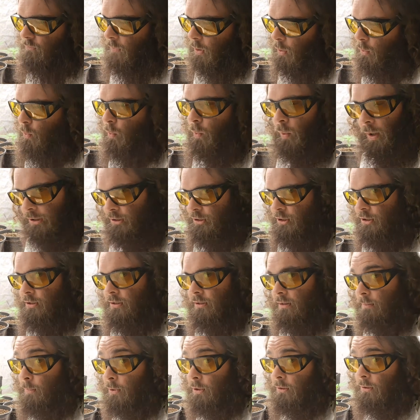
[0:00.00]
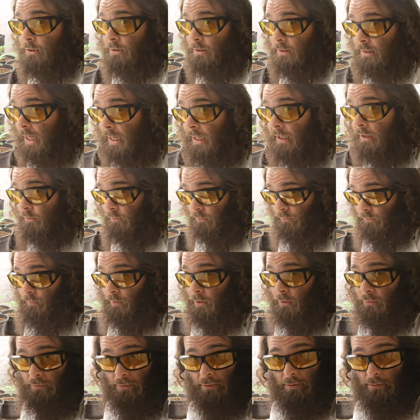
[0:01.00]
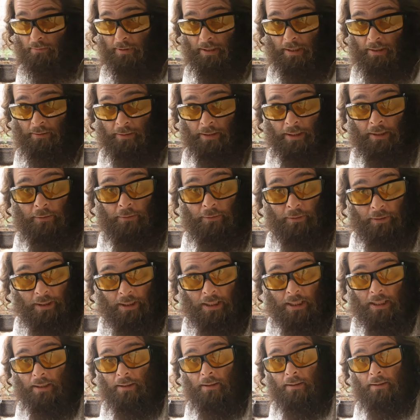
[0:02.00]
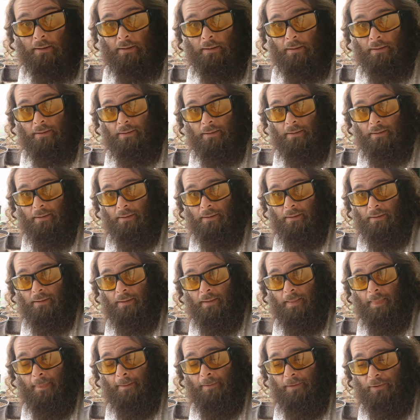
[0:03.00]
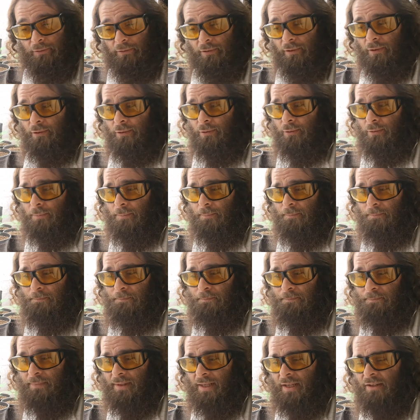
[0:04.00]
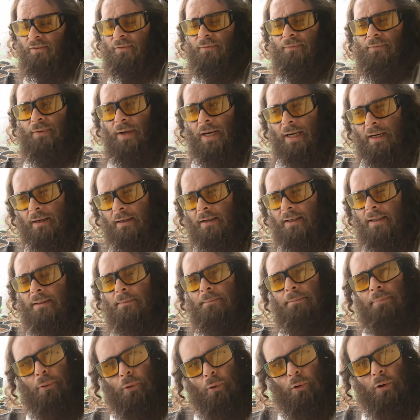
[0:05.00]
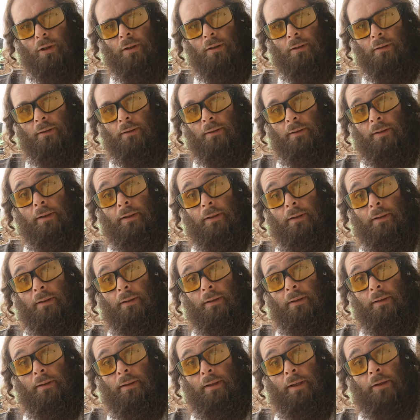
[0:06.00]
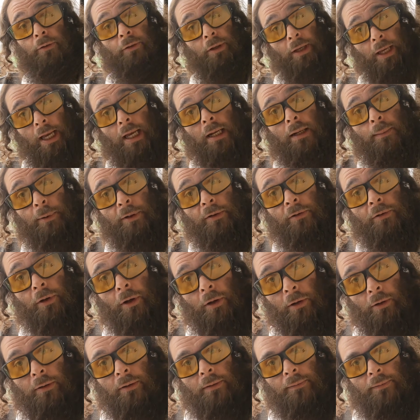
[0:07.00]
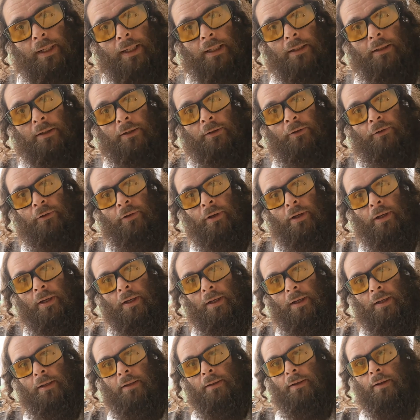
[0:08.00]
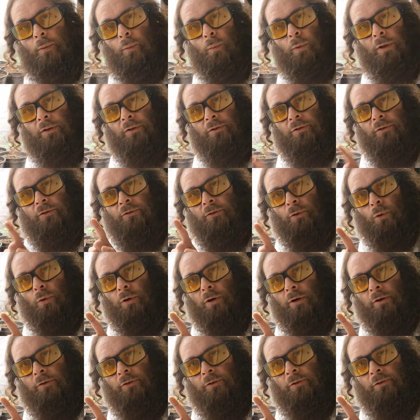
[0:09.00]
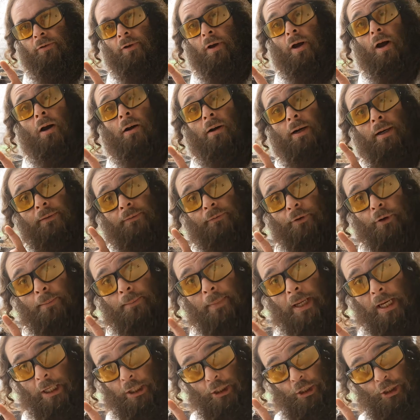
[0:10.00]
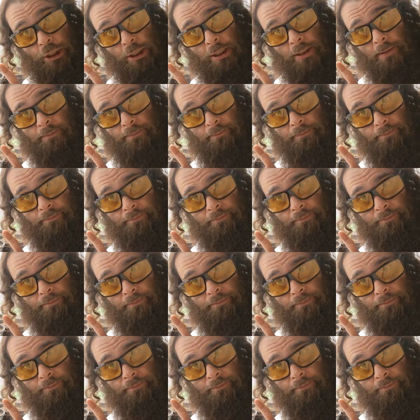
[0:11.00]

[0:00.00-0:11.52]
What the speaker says: questionable genetics floating around out there. So it's very important as cannabis cultivators that we source our information.